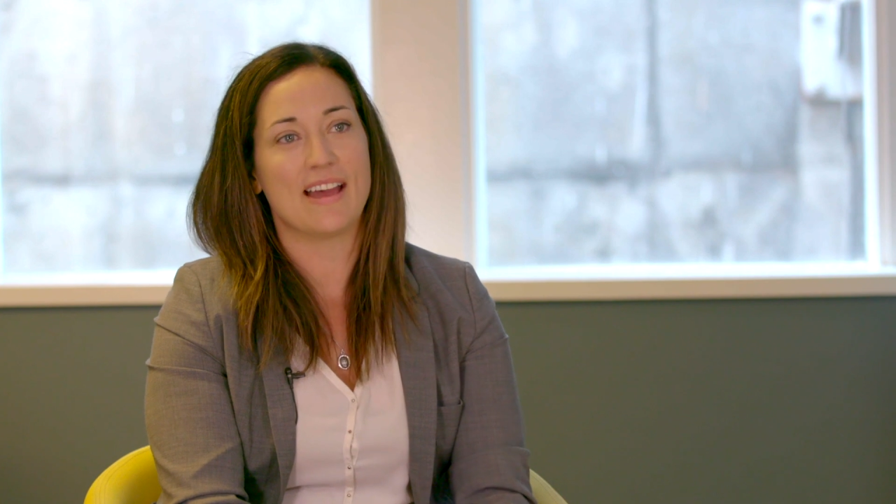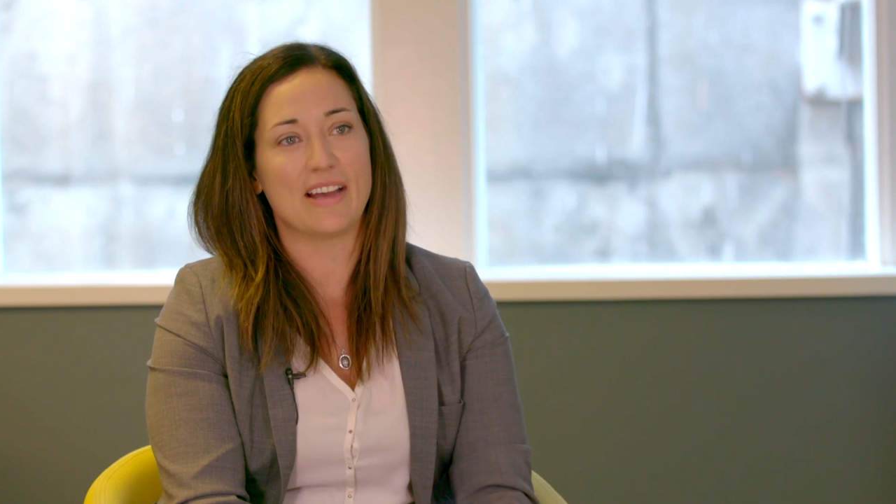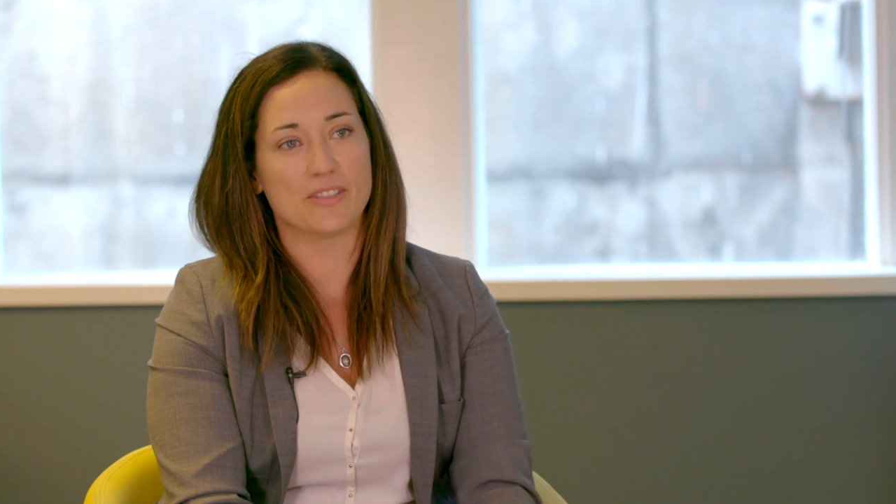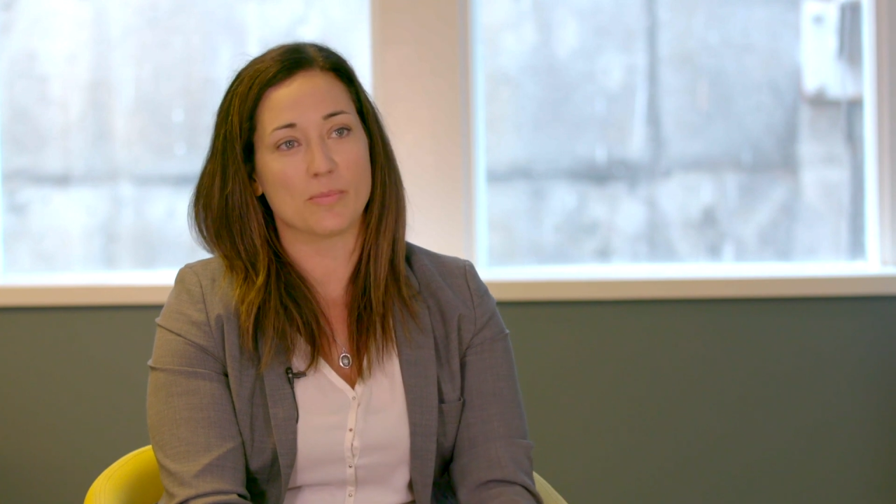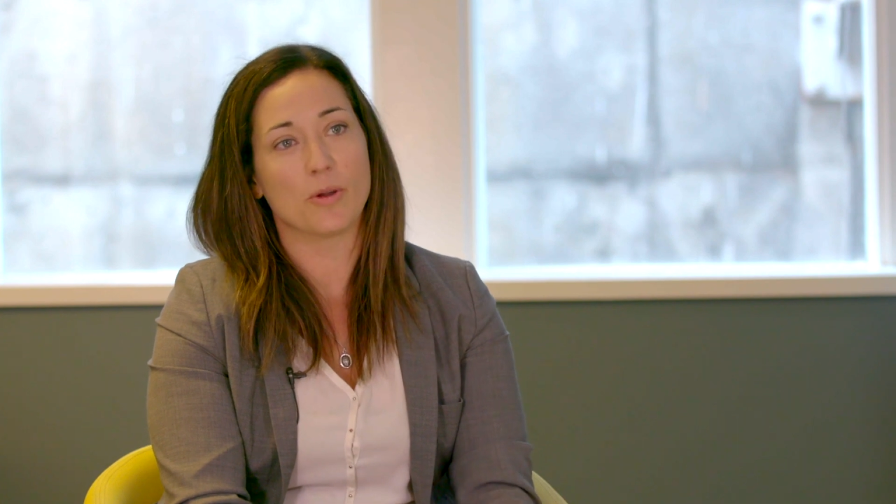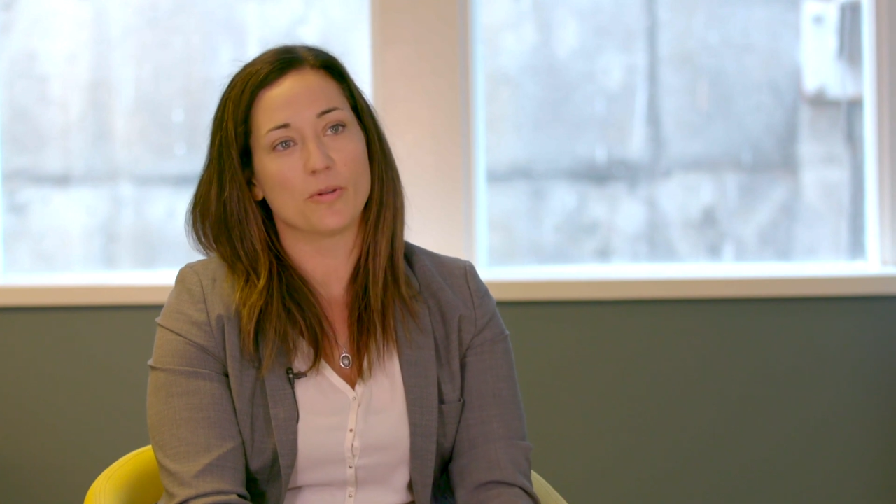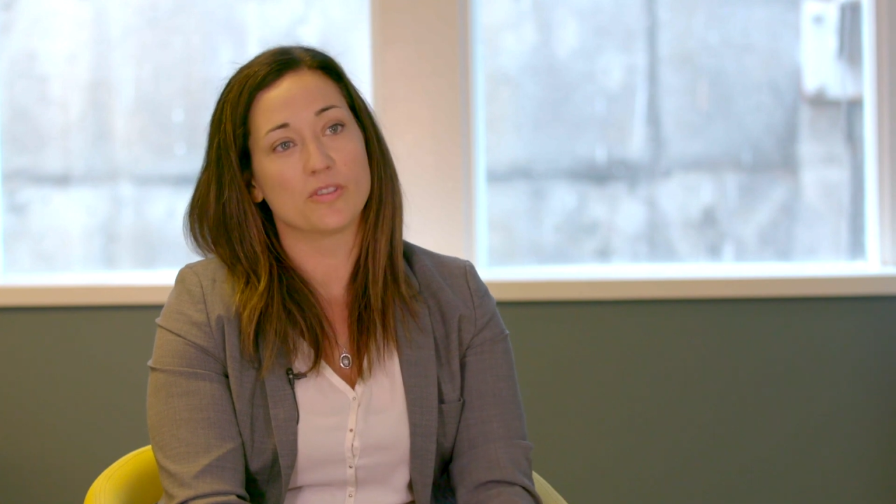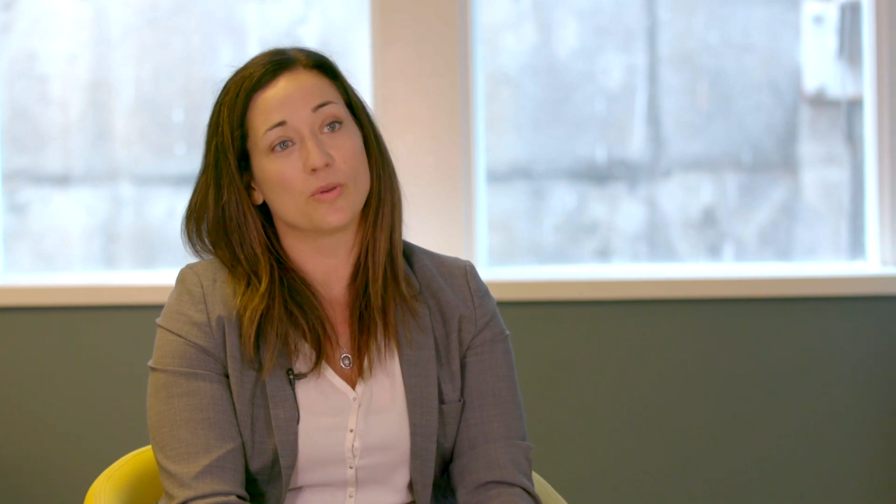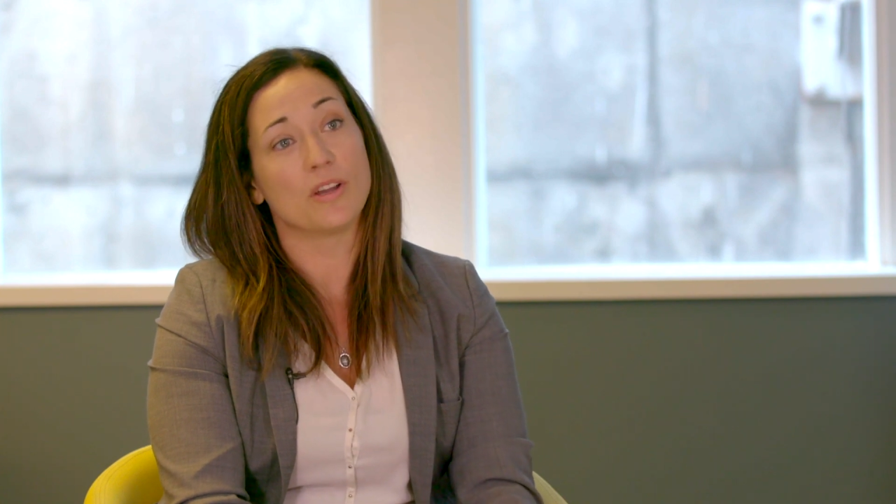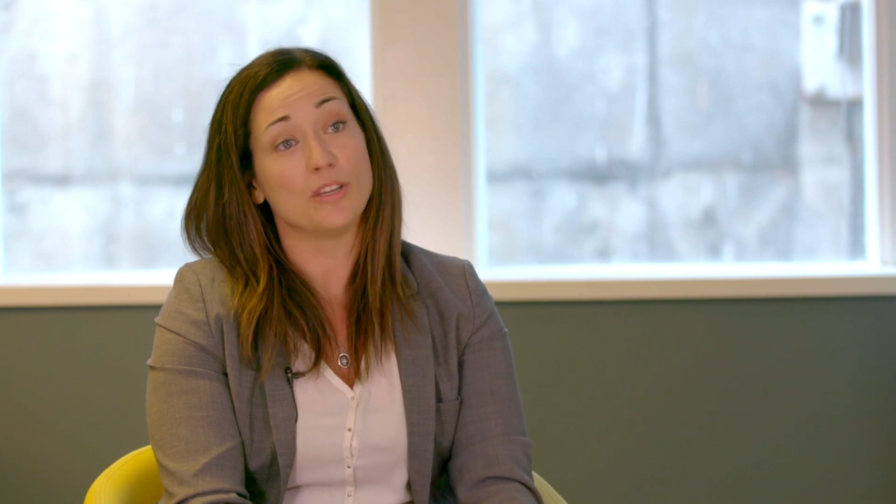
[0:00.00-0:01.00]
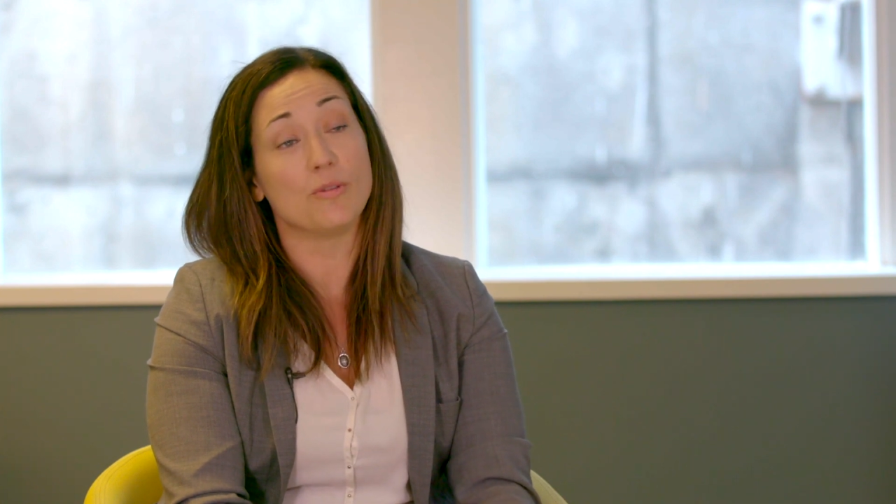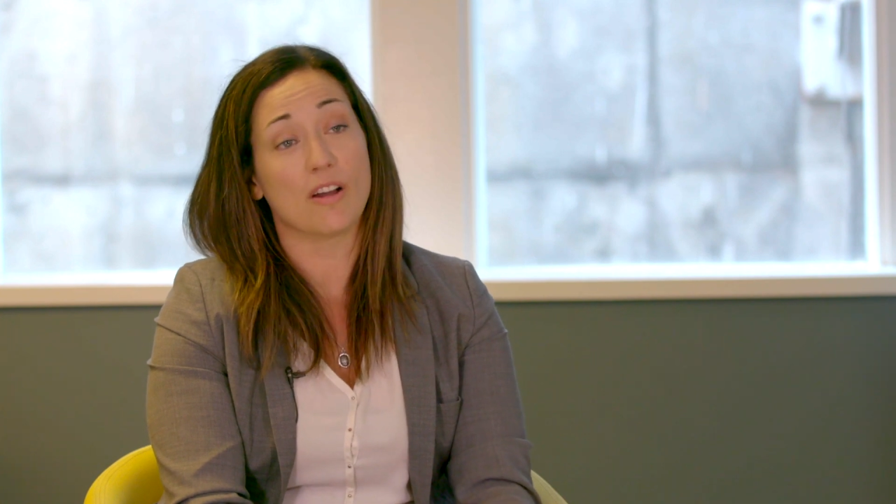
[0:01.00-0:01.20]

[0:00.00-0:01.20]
as opposed to what you'd